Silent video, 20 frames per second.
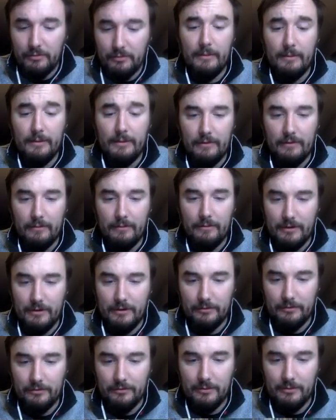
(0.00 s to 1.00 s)
is one of my
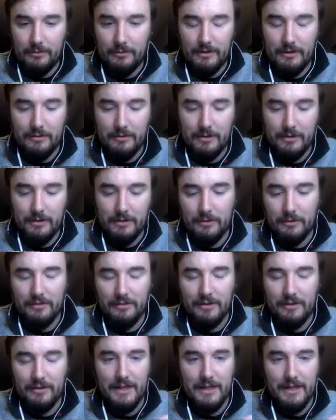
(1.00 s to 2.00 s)
favorite parts of the stream, by the way,
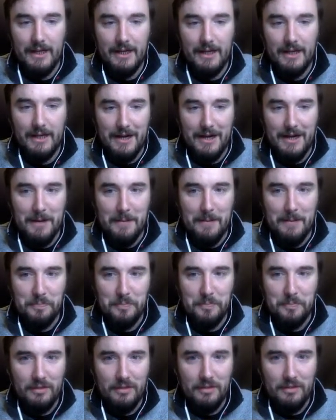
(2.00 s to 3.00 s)
where it's like,
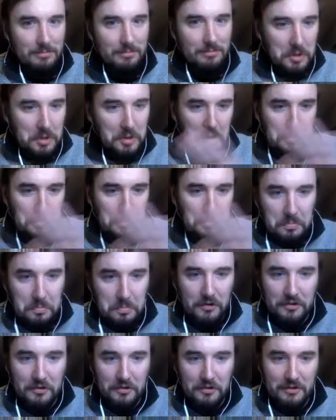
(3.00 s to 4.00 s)
you know,
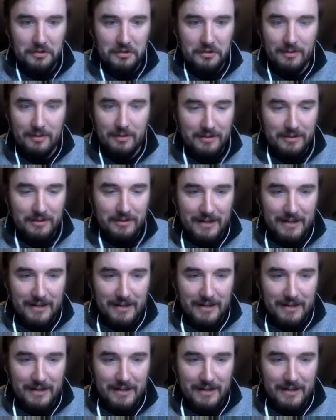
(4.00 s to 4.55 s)
full disclosure.